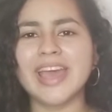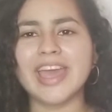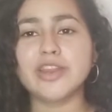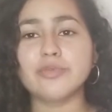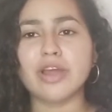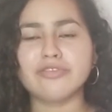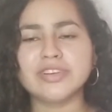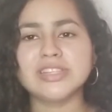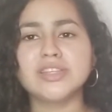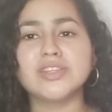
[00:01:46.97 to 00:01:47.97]
In
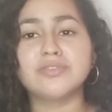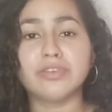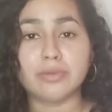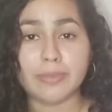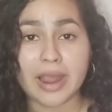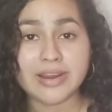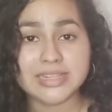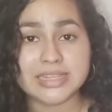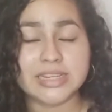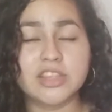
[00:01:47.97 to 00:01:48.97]
reference to its
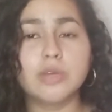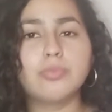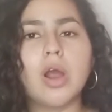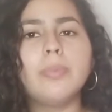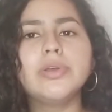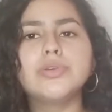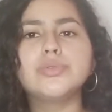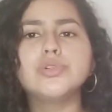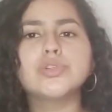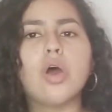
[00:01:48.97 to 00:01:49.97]
viviparity, the
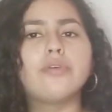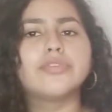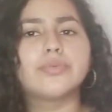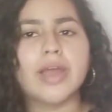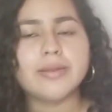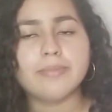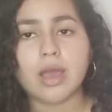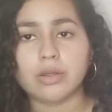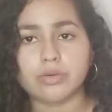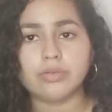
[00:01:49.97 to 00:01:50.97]
propagules of the red
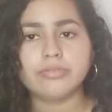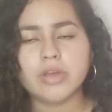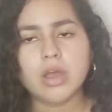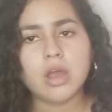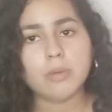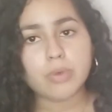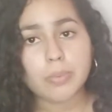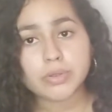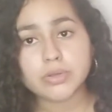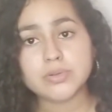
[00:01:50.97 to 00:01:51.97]
mangrove,
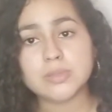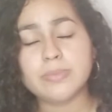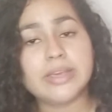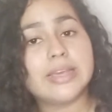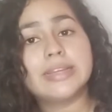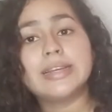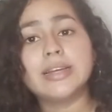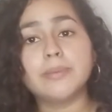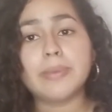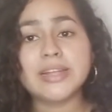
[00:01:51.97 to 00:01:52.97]
propagules being
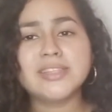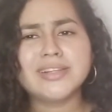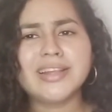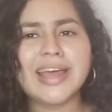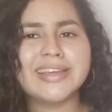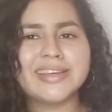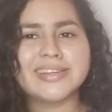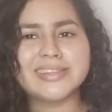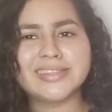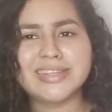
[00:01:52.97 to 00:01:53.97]
pencil-like
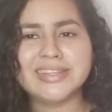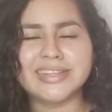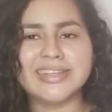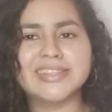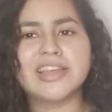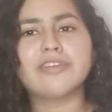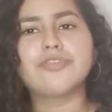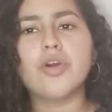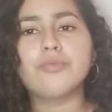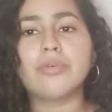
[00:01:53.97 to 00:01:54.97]
seedlings that
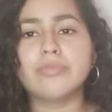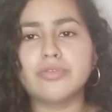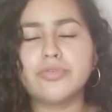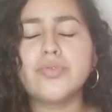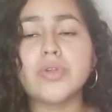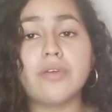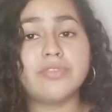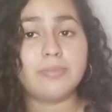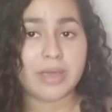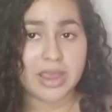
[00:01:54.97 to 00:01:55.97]
form from the fruit
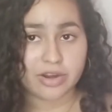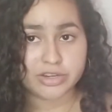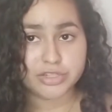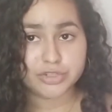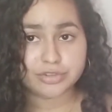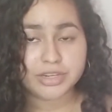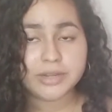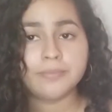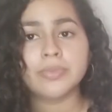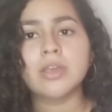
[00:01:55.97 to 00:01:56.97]
of the parent tree,
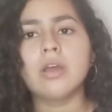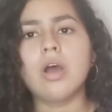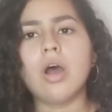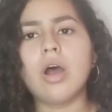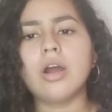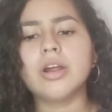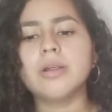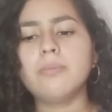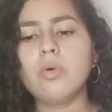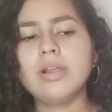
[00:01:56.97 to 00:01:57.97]

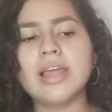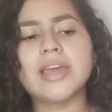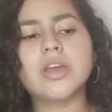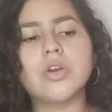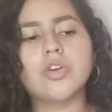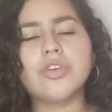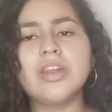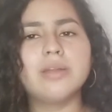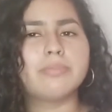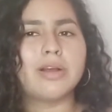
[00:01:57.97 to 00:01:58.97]
are more like
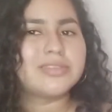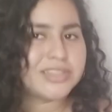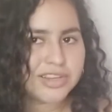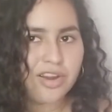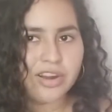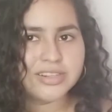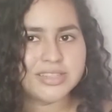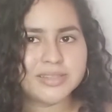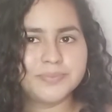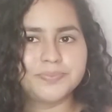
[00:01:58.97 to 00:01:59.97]
green and brown
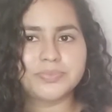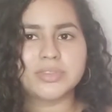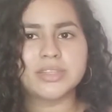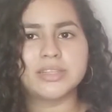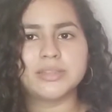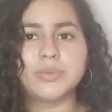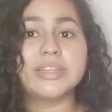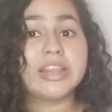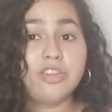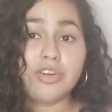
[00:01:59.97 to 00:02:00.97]
cigars. Well,
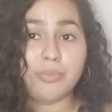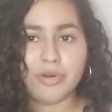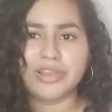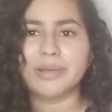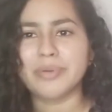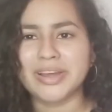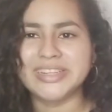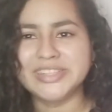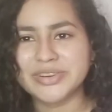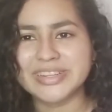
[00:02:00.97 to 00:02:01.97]
they look more like brown
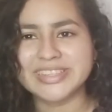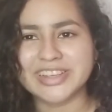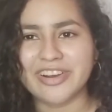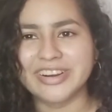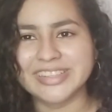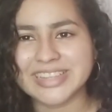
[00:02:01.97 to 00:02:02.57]
and green cigars